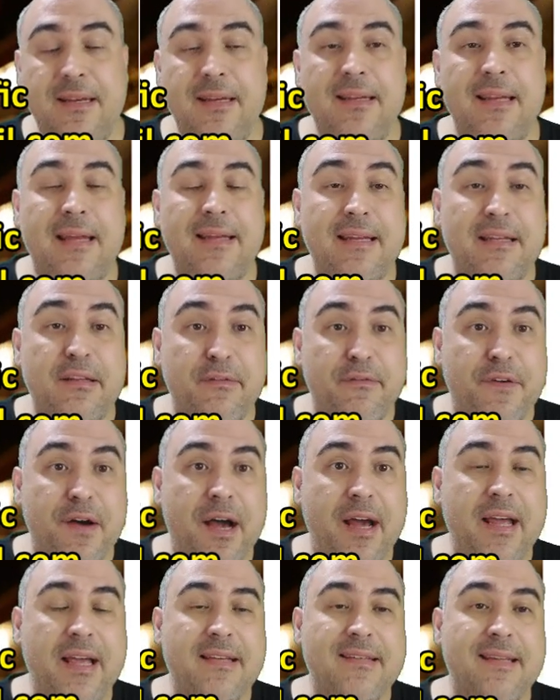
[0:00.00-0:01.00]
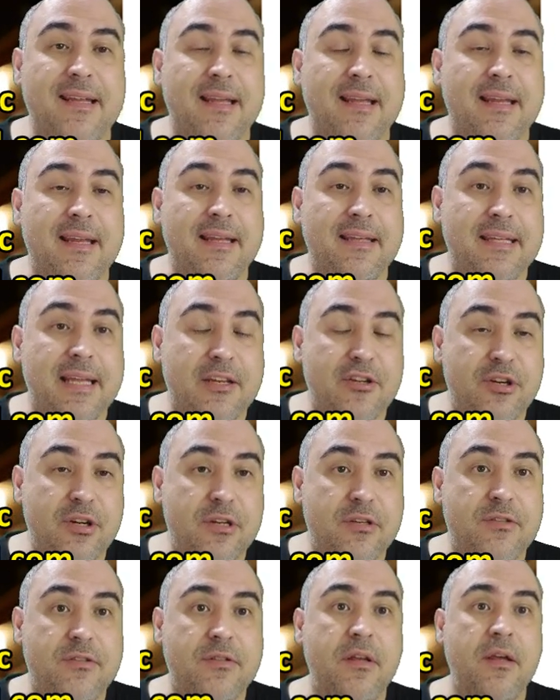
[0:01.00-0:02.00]
identify as
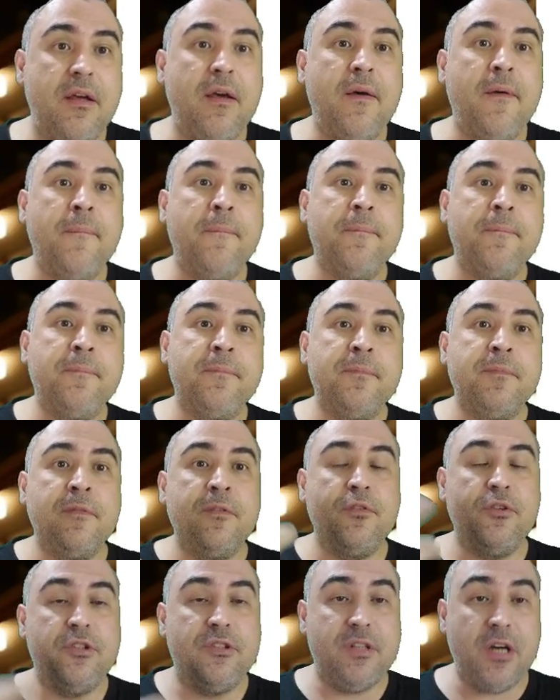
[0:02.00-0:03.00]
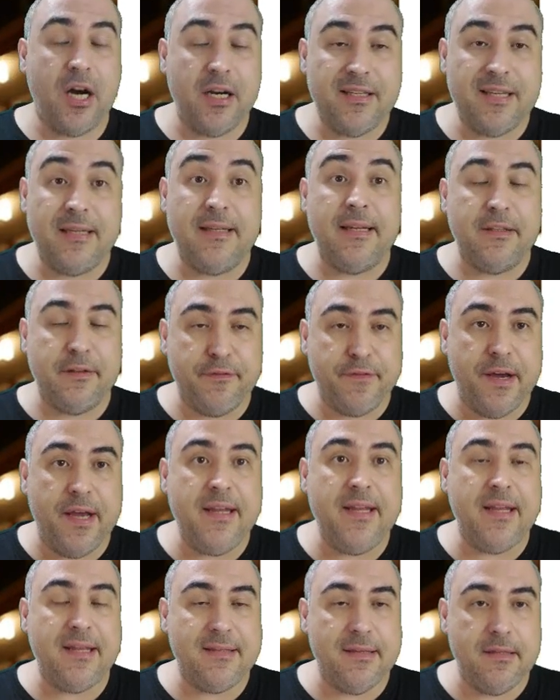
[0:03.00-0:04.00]
indigenous to start
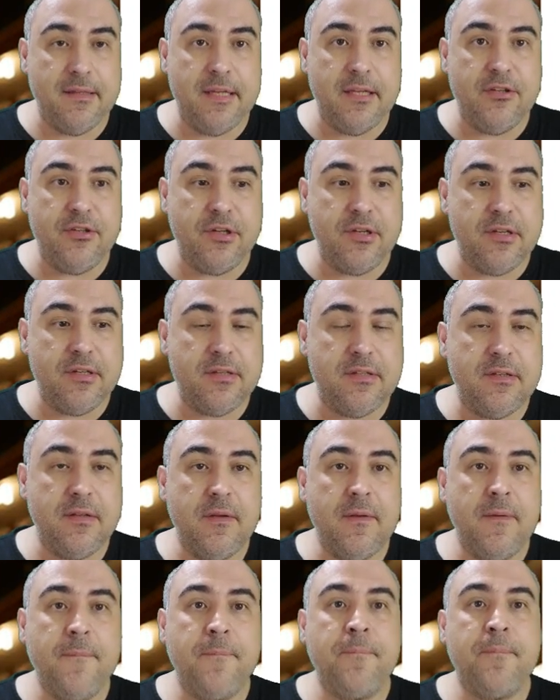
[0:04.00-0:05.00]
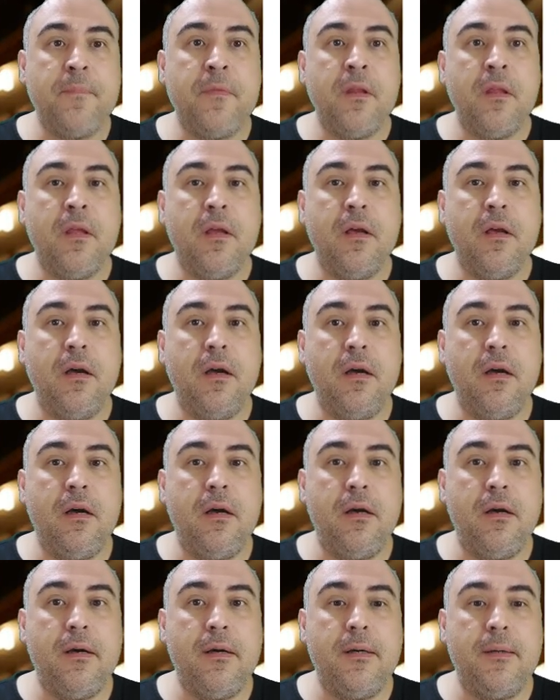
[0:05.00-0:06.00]
identifying as indigenous.
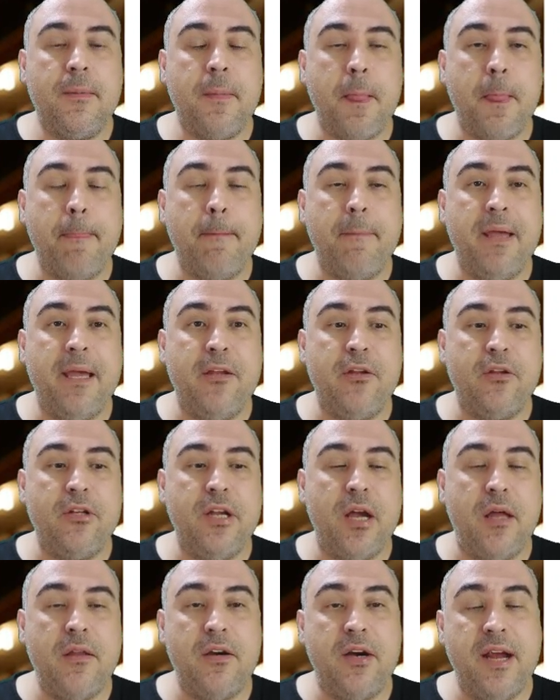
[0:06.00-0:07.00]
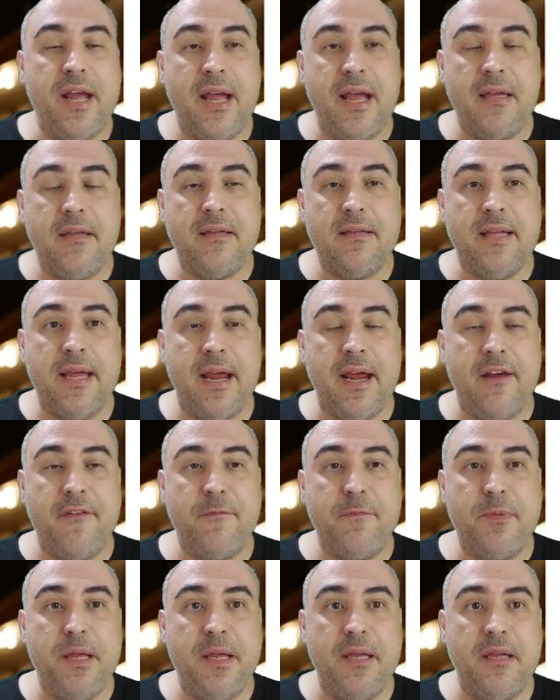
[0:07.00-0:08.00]
And on the other hand, there
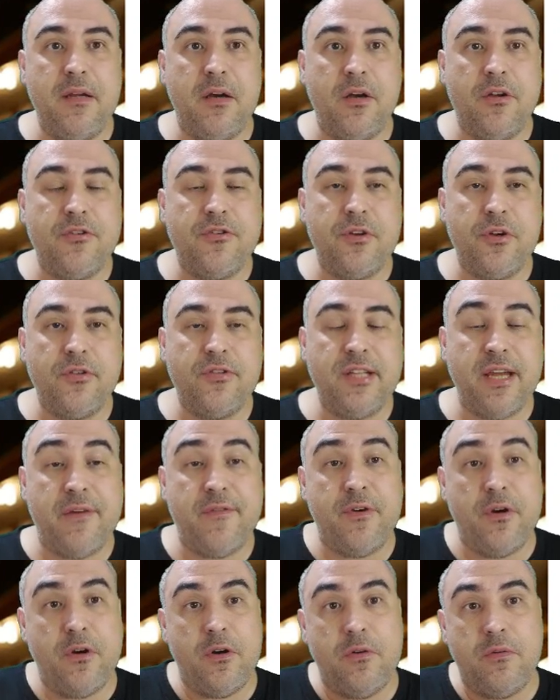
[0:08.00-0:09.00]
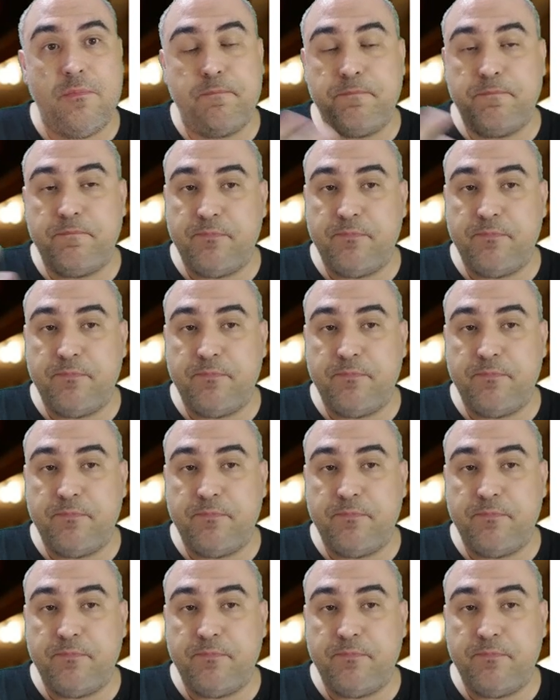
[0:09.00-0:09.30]
have been also several